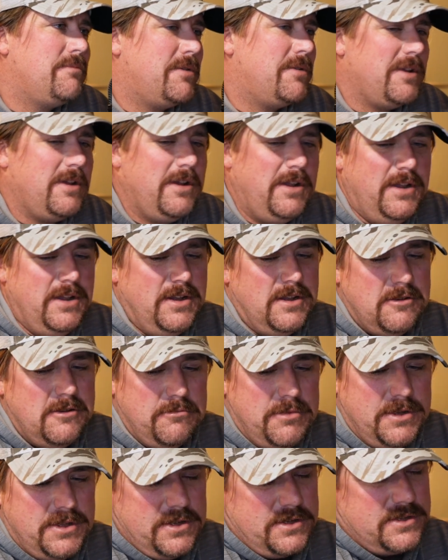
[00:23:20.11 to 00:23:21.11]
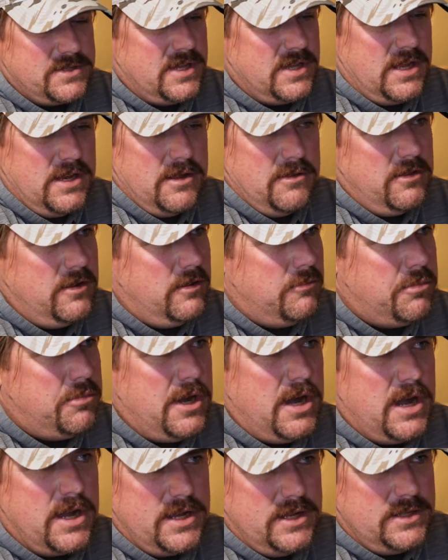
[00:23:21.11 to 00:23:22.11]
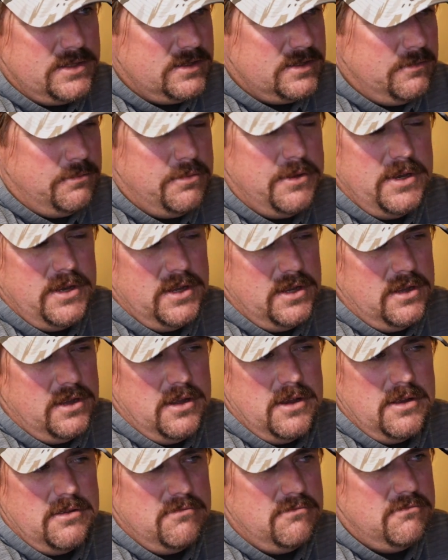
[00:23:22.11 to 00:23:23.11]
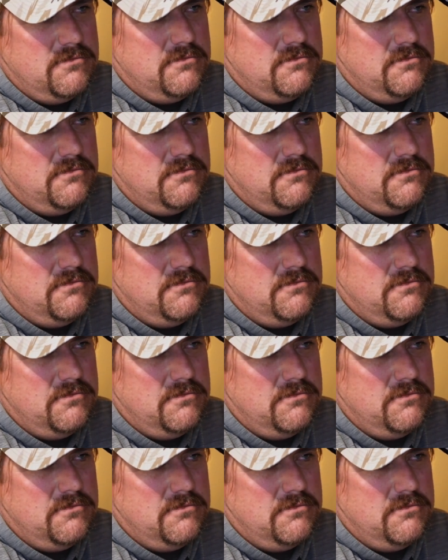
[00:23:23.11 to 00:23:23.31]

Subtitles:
But there's kind of little pockets depending on,